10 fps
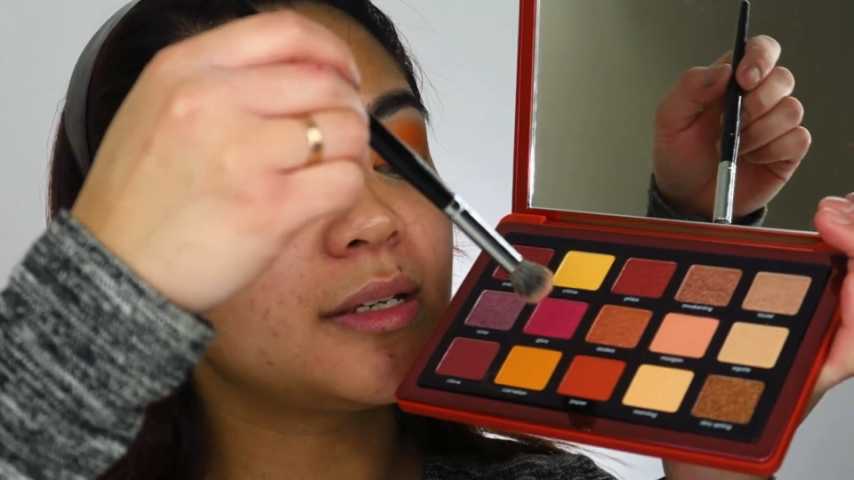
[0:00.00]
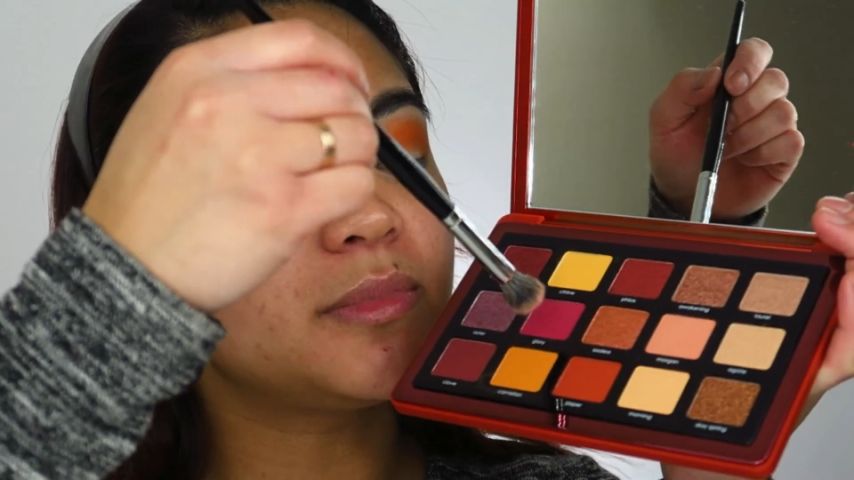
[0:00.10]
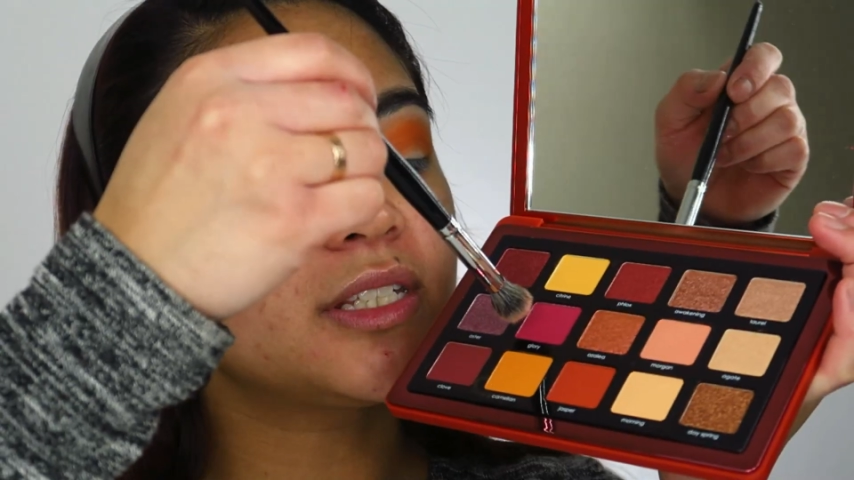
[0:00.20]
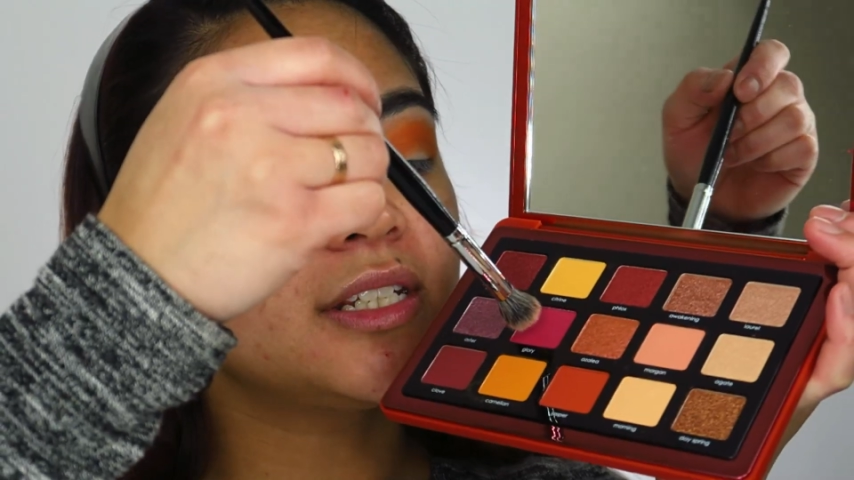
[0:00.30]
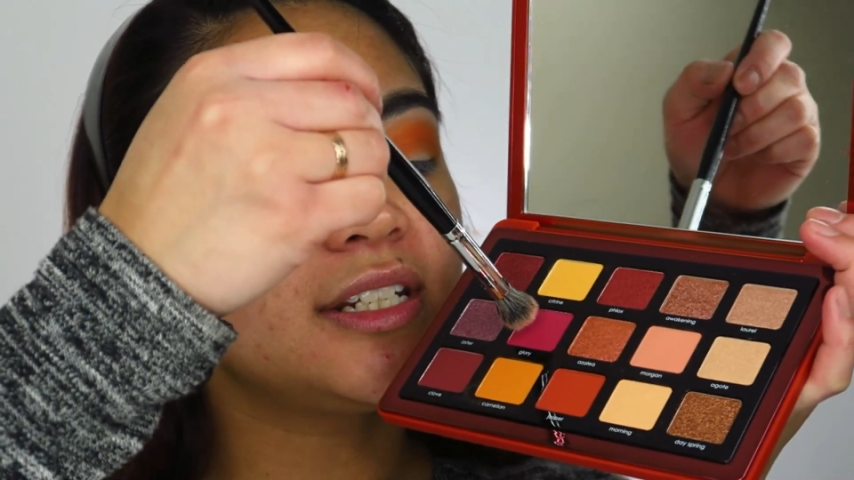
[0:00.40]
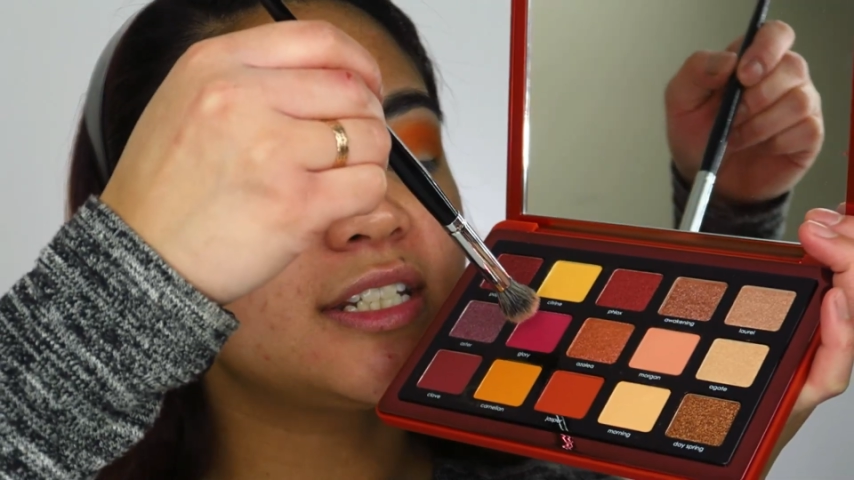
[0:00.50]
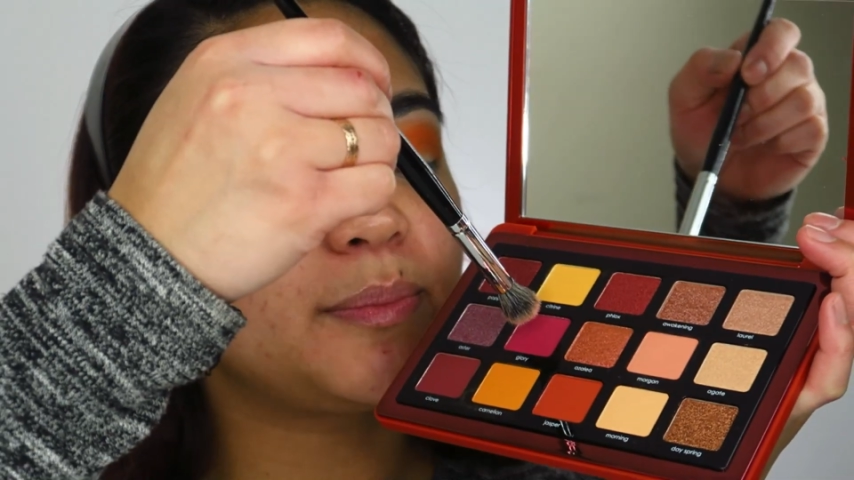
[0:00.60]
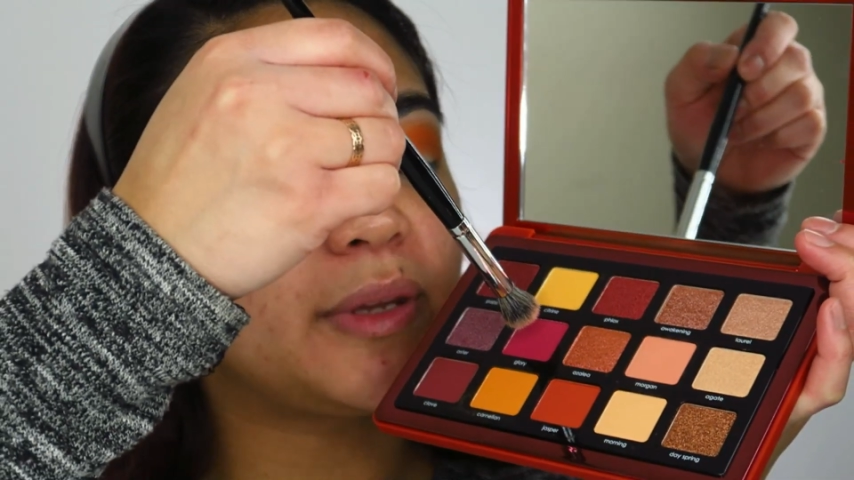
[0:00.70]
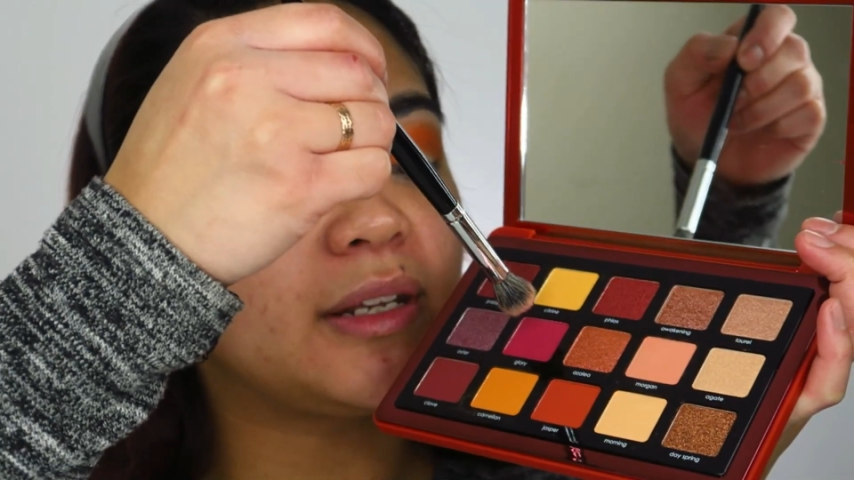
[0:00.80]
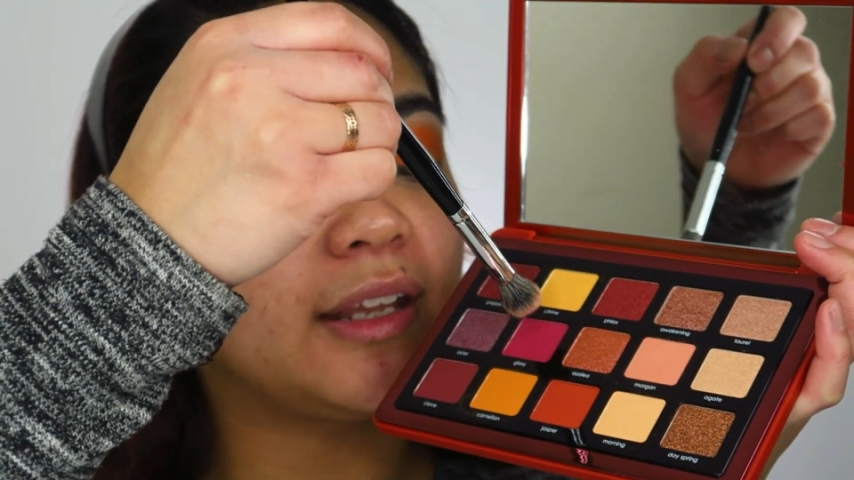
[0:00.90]
So I'm just gonna
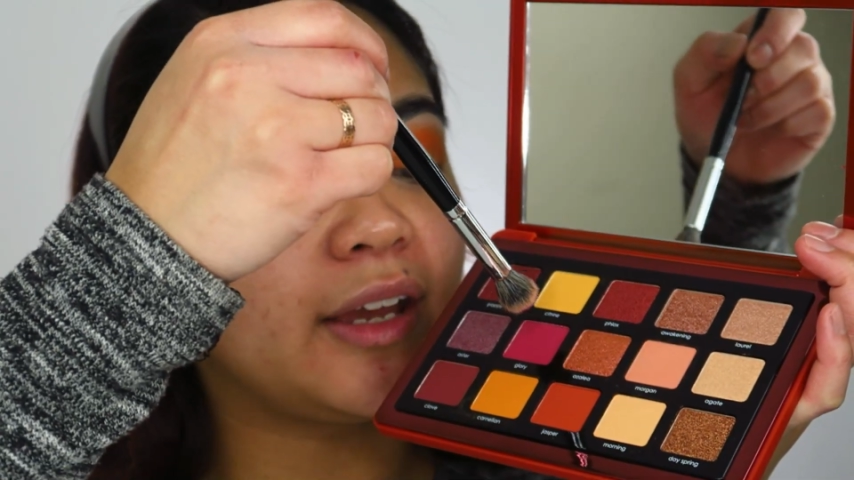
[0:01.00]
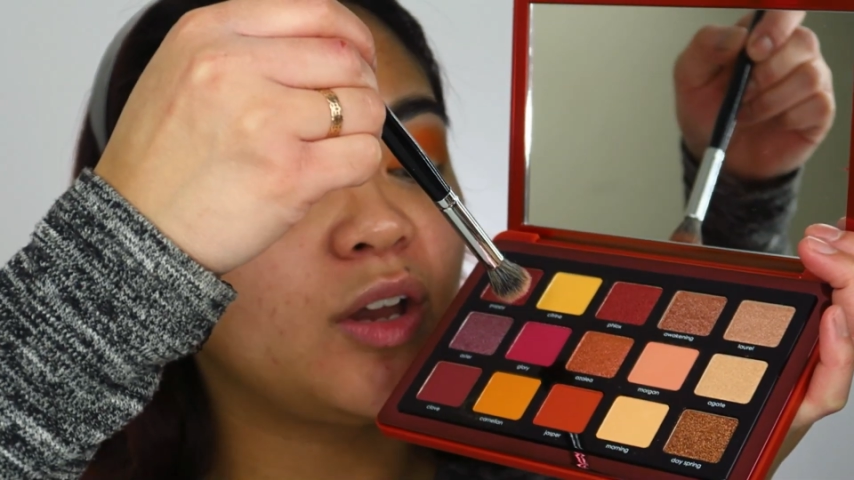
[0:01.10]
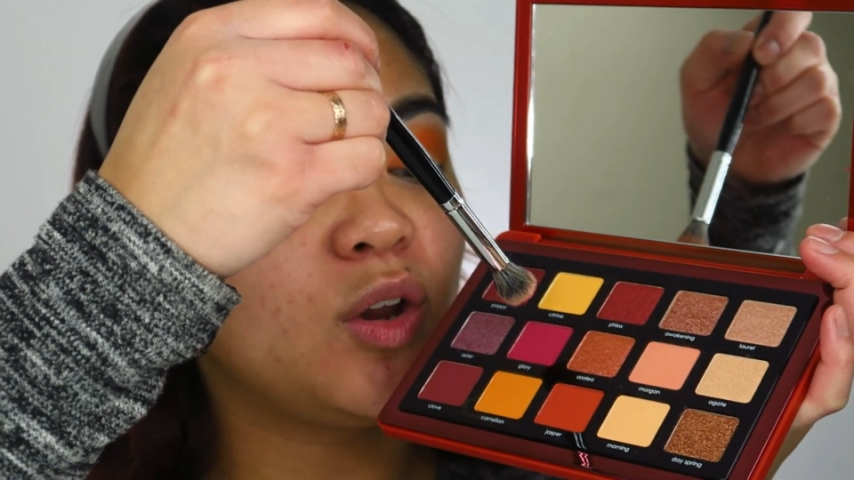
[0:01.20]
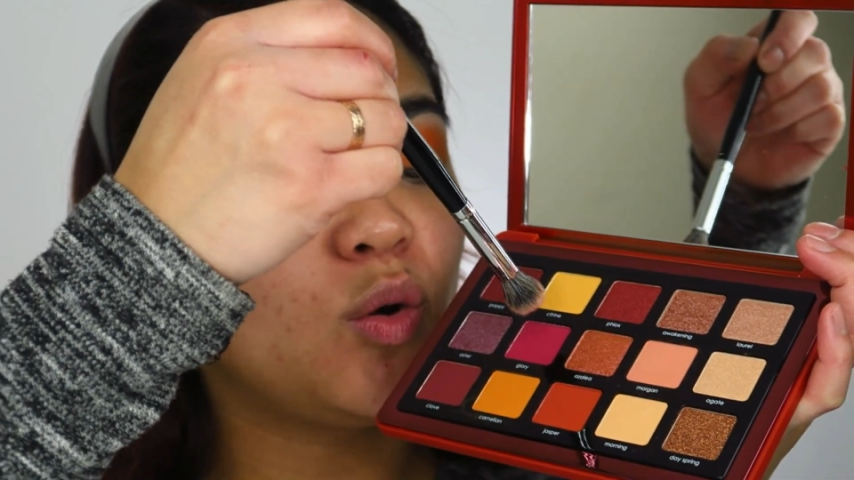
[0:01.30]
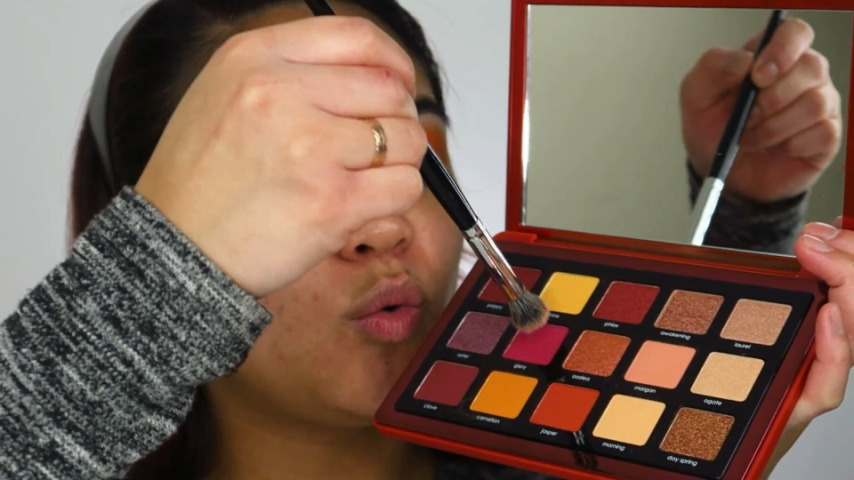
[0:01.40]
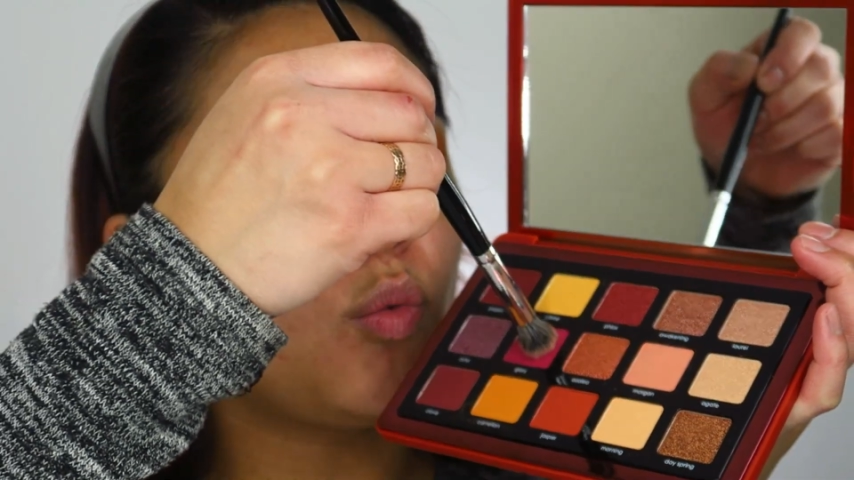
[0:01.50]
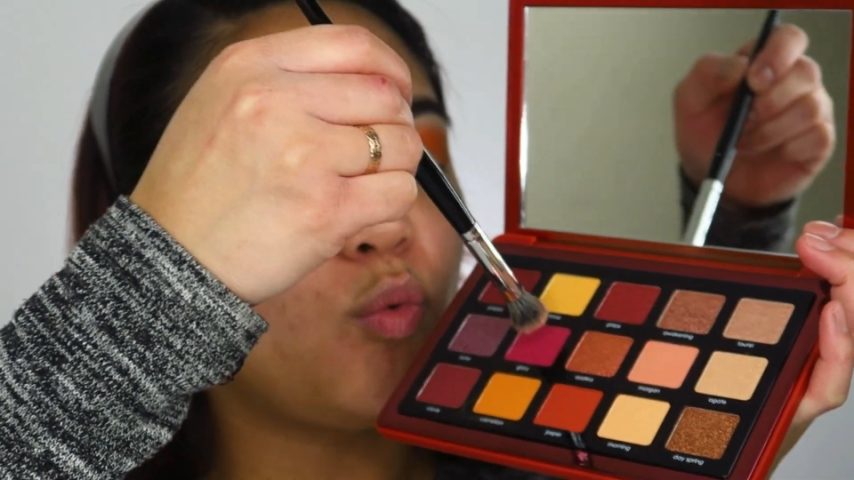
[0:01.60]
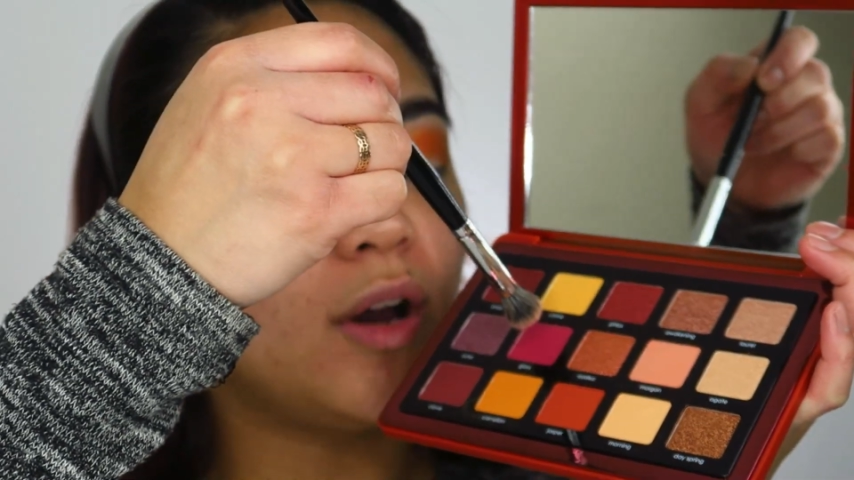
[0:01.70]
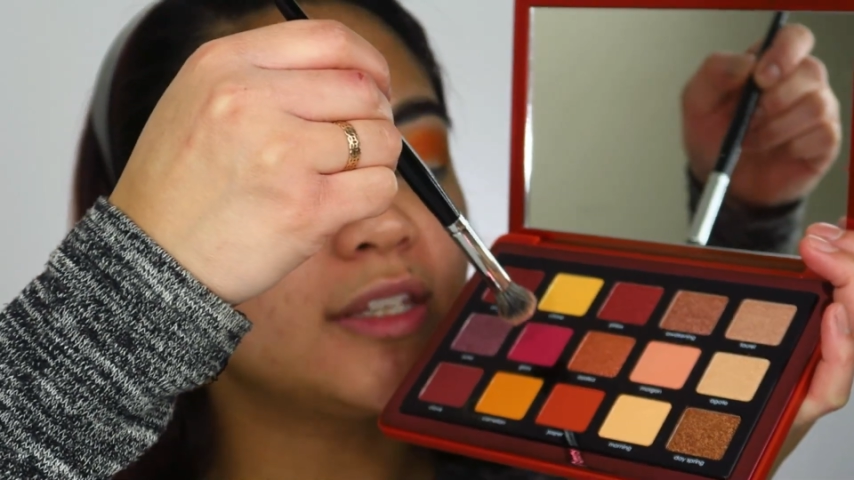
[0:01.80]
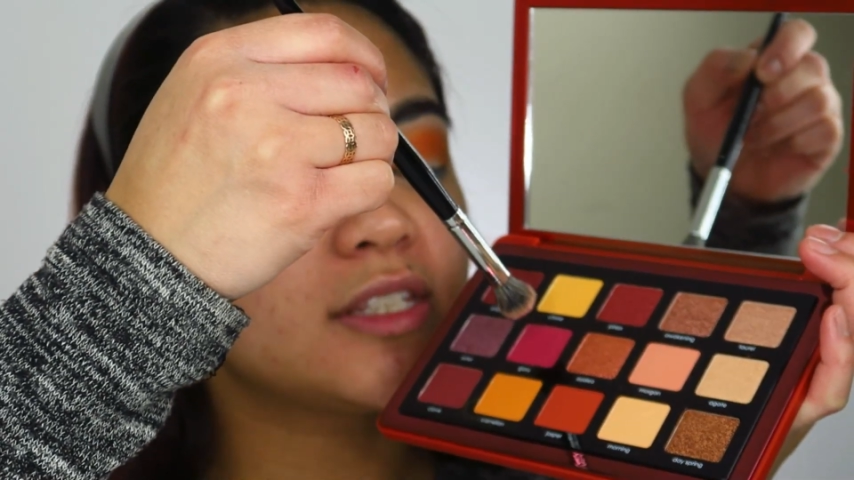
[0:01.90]
dip in like
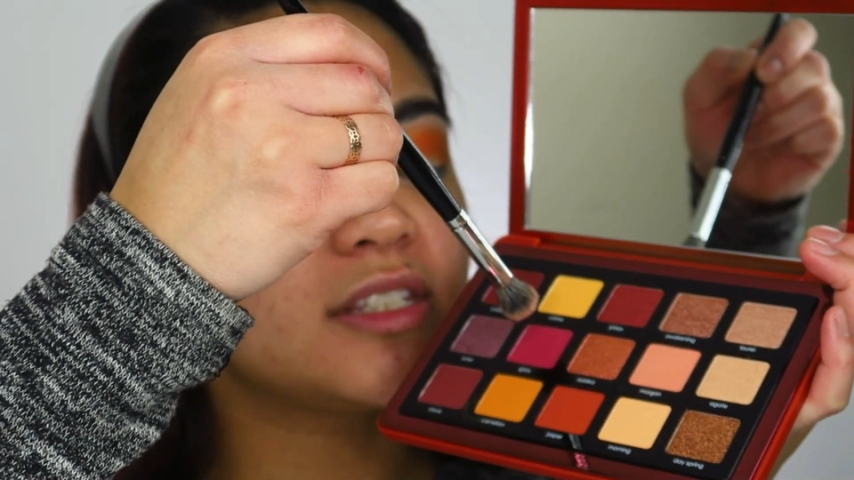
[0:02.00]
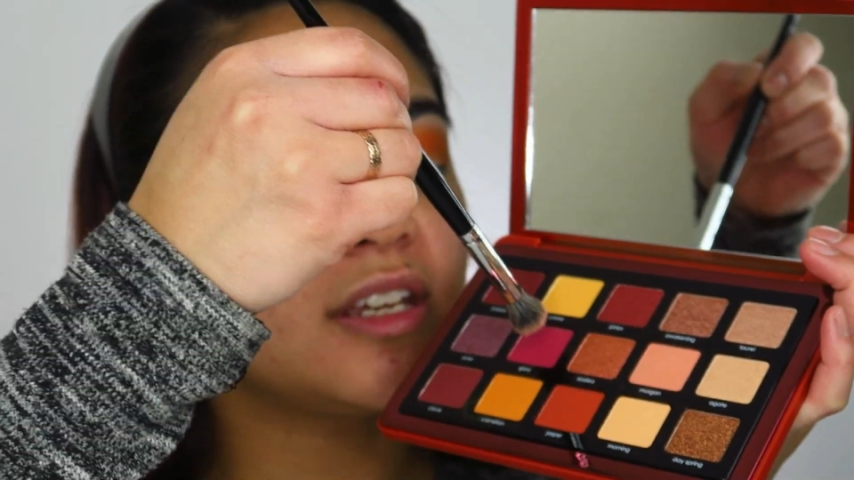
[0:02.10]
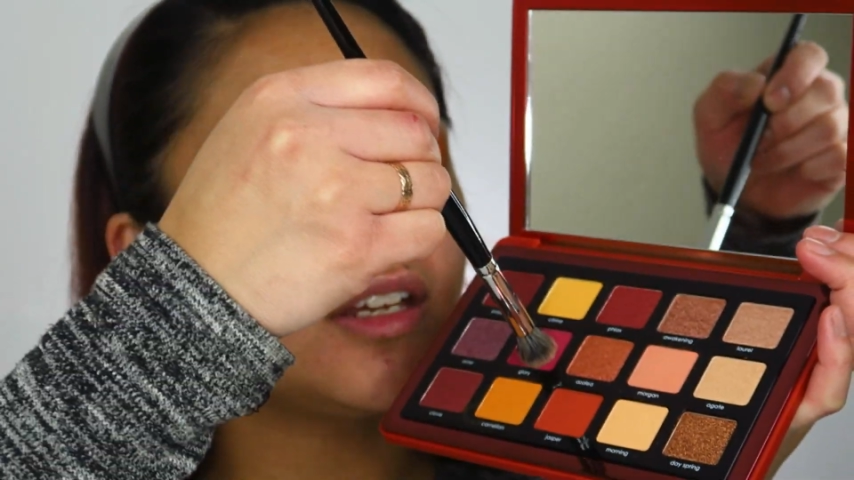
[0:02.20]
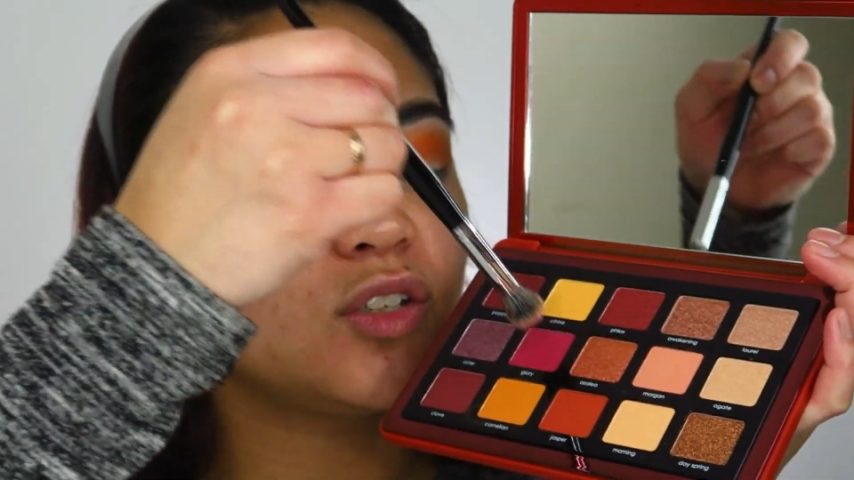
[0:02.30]
once,